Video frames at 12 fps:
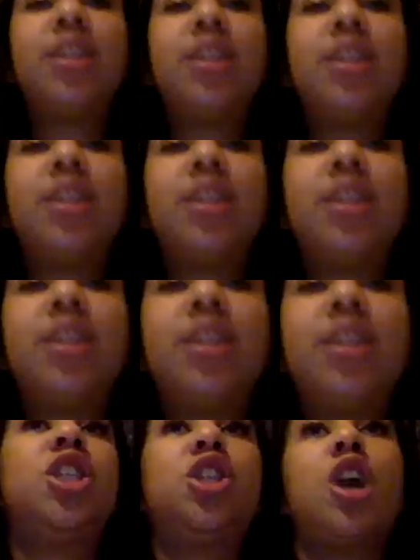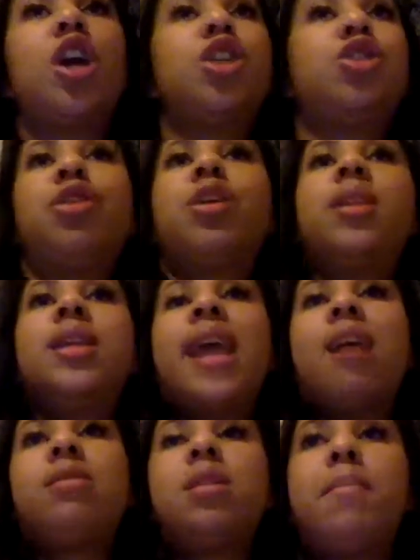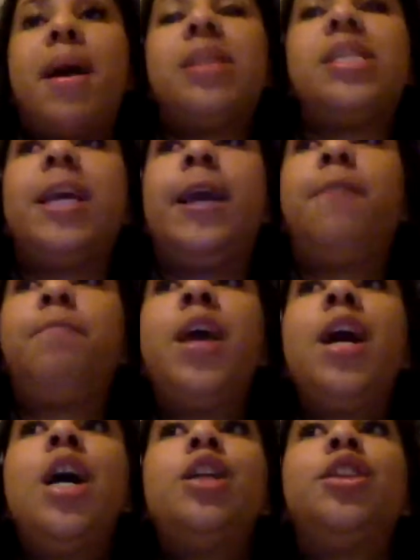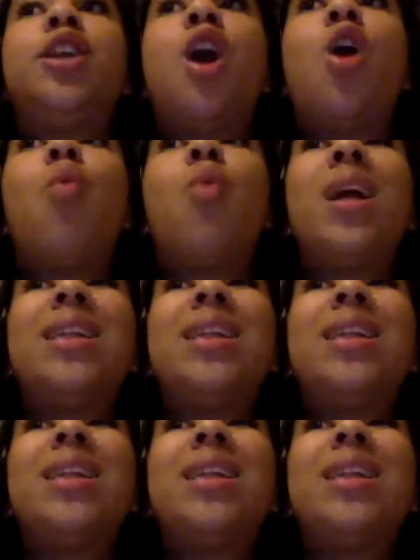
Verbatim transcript: student and it just starts trickling down to my team. So once